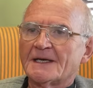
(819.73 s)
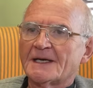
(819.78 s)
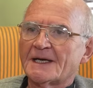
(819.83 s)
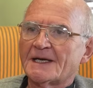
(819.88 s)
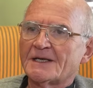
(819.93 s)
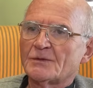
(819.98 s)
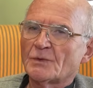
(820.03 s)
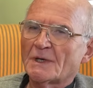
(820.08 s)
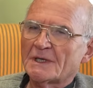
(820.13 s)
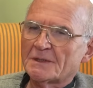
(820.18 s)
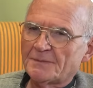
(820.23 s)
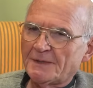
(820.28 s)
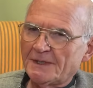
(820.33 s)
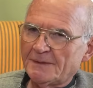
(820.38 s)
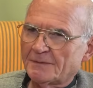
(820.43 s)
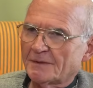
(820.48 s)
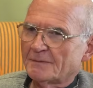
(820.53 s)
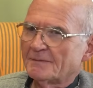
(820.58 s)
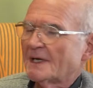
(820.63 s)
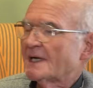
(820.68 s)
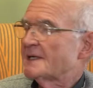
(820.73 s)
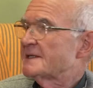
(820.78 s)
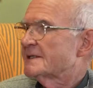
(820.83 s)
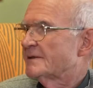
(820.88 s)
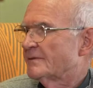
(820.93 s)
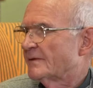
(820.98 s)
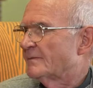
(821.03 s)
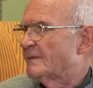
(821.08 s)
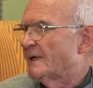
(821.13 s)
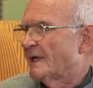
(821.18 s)
And while people might
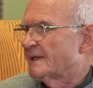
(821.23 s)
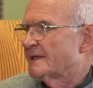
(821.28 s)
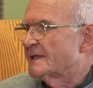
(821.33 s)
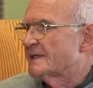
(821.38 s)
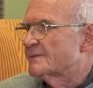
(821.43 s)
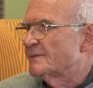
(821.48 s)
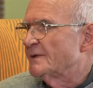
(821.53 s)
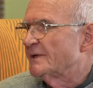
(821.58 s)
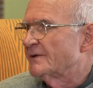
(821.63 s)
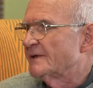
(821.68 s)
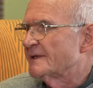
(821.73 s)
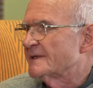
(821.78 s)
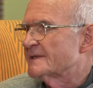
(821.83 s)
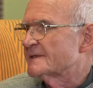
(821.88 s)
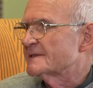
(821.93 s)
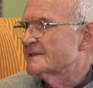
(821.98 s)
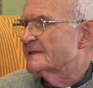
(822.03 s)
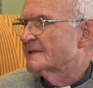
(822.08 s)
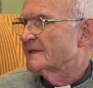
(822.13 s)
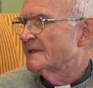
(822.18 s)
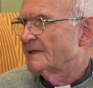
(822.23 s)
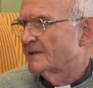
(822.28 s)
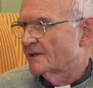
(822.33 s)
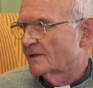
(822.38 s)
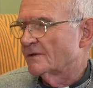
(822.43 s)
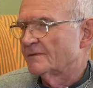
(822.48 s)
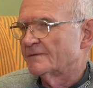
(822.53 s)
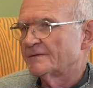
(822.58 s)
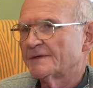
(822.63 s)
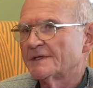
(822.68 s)
have a bad experience in a
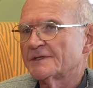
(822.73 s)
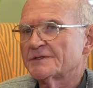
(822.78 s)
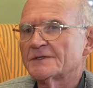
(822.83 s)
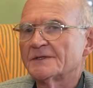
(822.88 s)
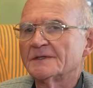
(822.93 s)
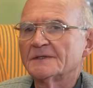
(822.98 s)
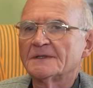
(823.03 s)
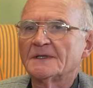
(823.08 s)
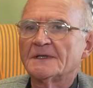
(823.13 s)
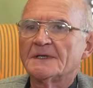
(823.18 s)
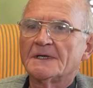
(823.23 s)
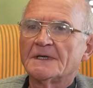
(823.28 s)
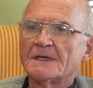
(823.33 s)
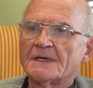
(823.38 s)
confessional,